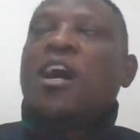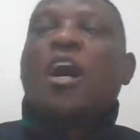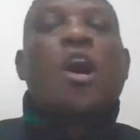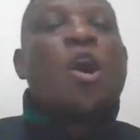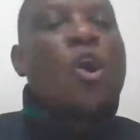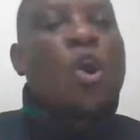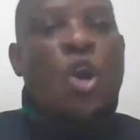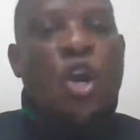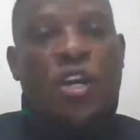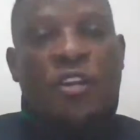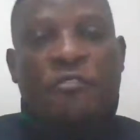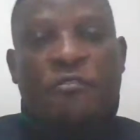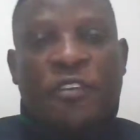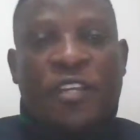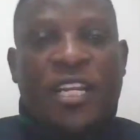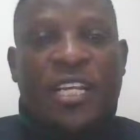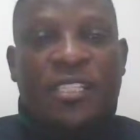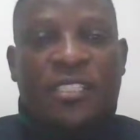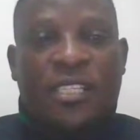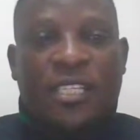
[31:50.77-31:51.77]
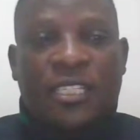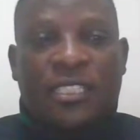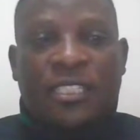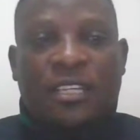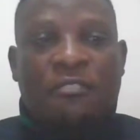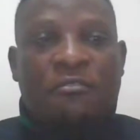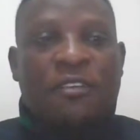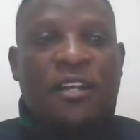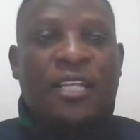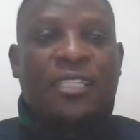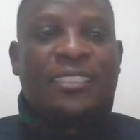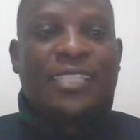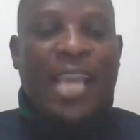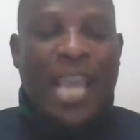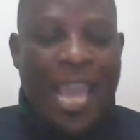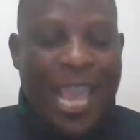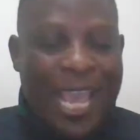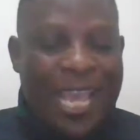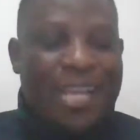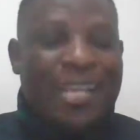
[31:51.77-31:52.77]
confidence intervals,
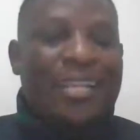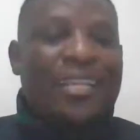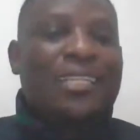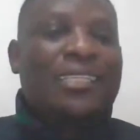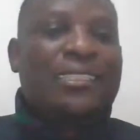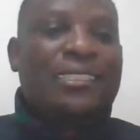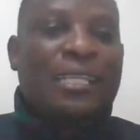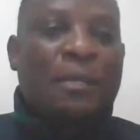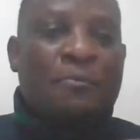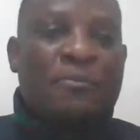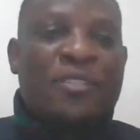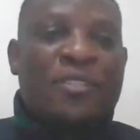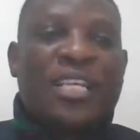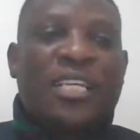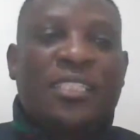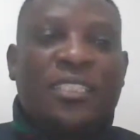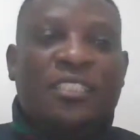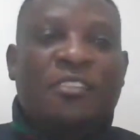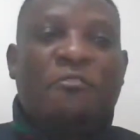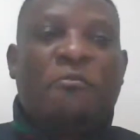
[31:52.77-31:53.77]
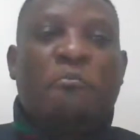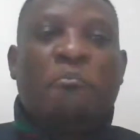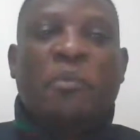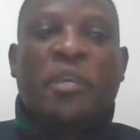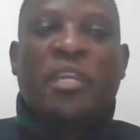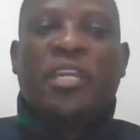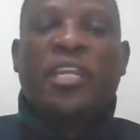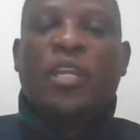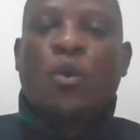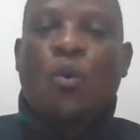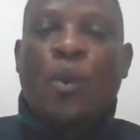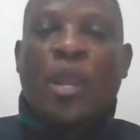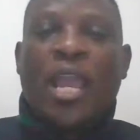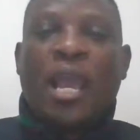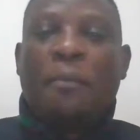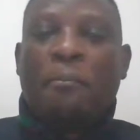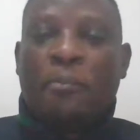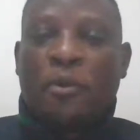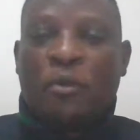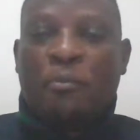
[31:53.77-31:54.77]
and substantive meaning where
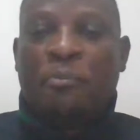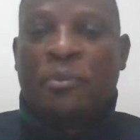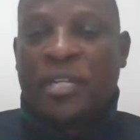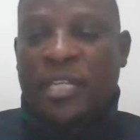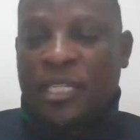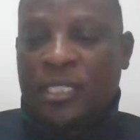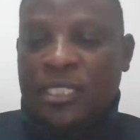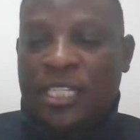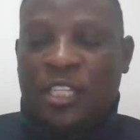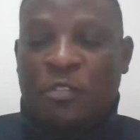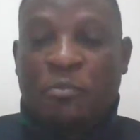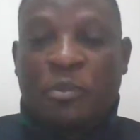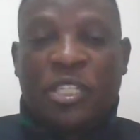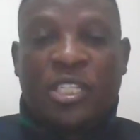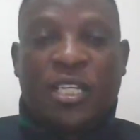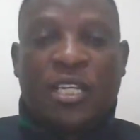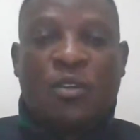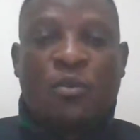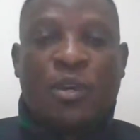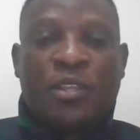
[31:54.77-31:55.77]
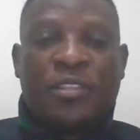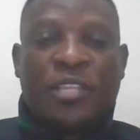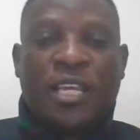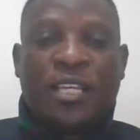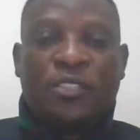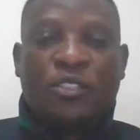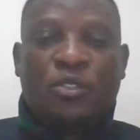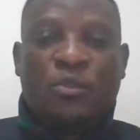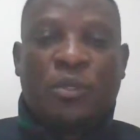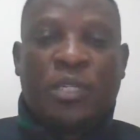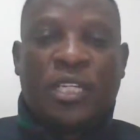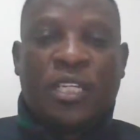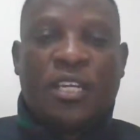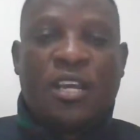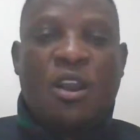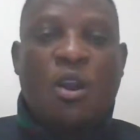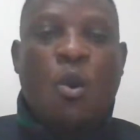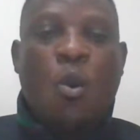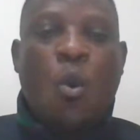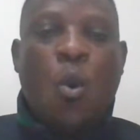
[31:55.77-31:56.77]
appropriate, especially when they are doing
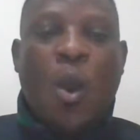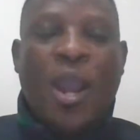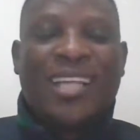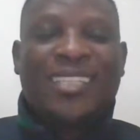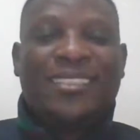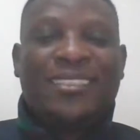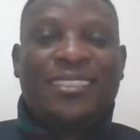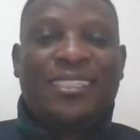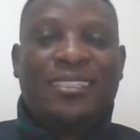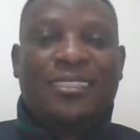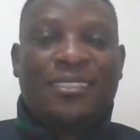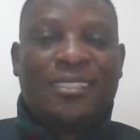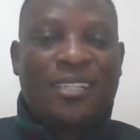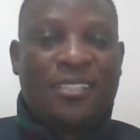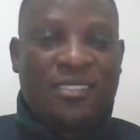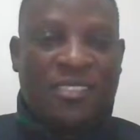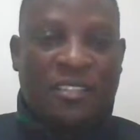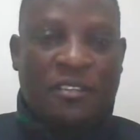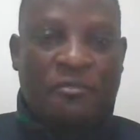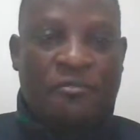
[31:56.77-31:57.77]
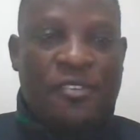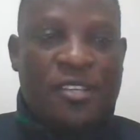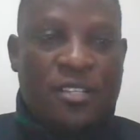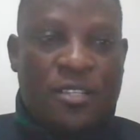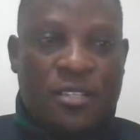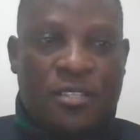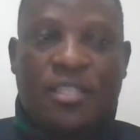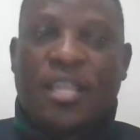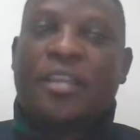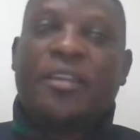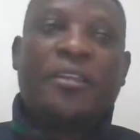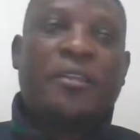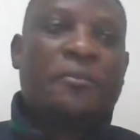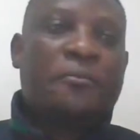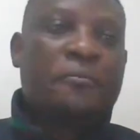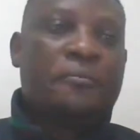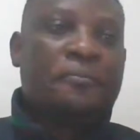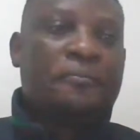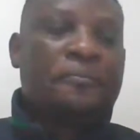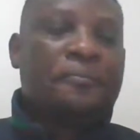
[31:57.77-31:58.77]
quantitative study.
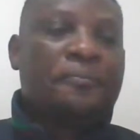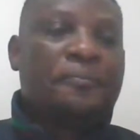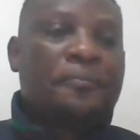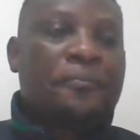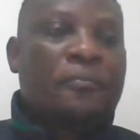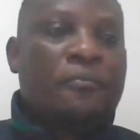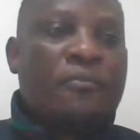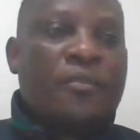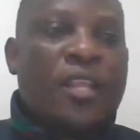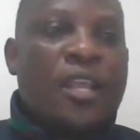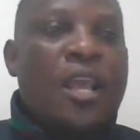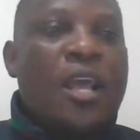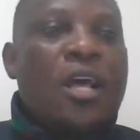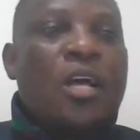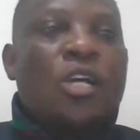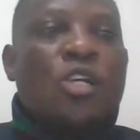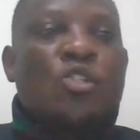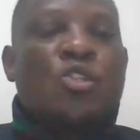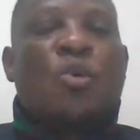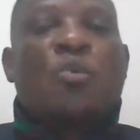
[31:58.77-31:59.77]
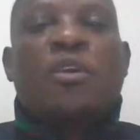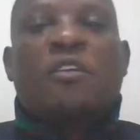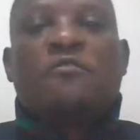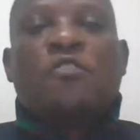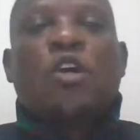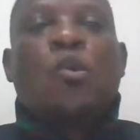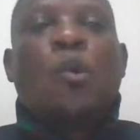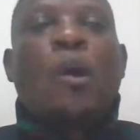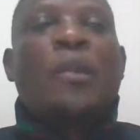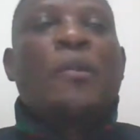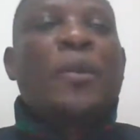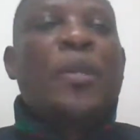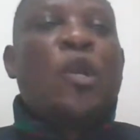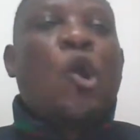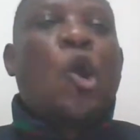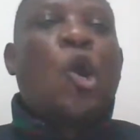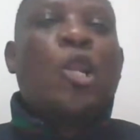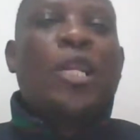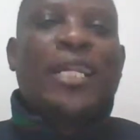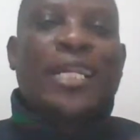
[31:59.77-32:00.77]
So we have got what we
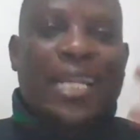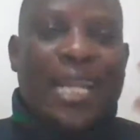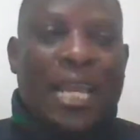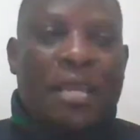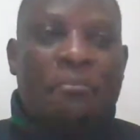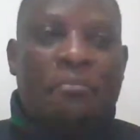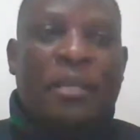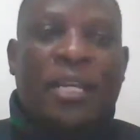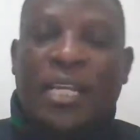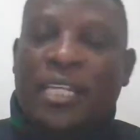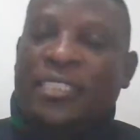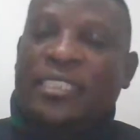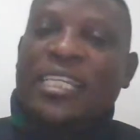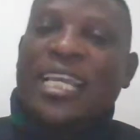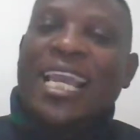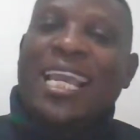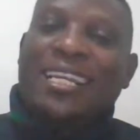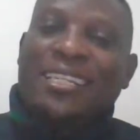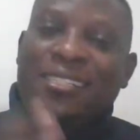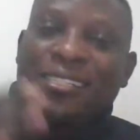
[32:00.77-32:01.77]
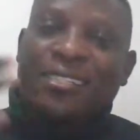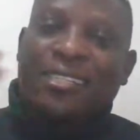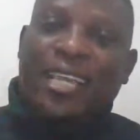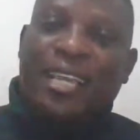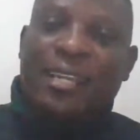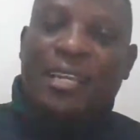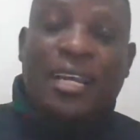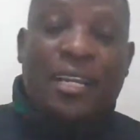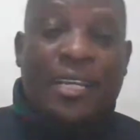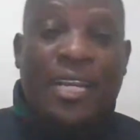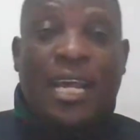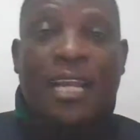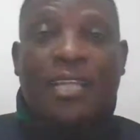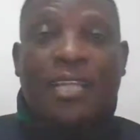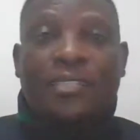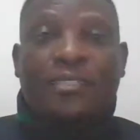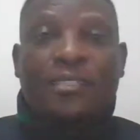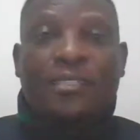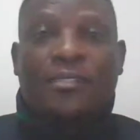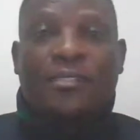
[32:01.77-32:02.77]
call reliability and scale
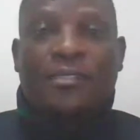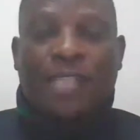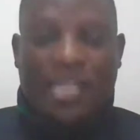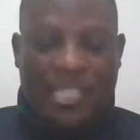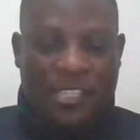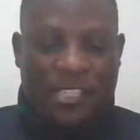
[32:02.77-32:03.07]
analysis that is